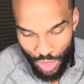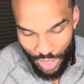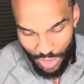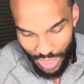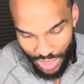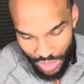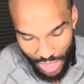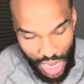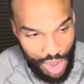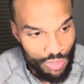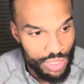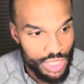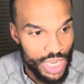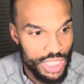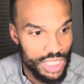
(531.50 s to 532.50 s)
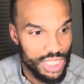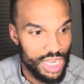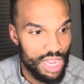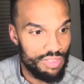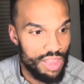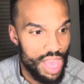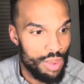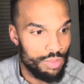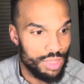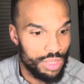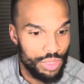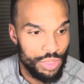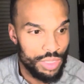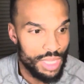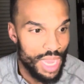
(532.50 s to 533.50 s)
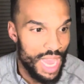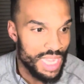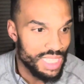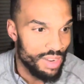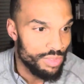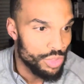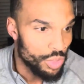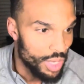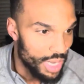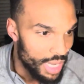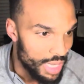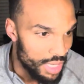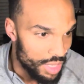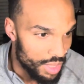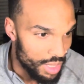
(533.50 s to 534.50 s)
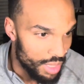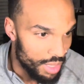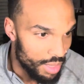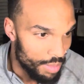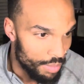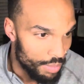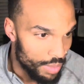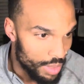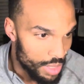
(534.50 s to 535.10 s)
these are conversations that I've had with dudes as I've trained them,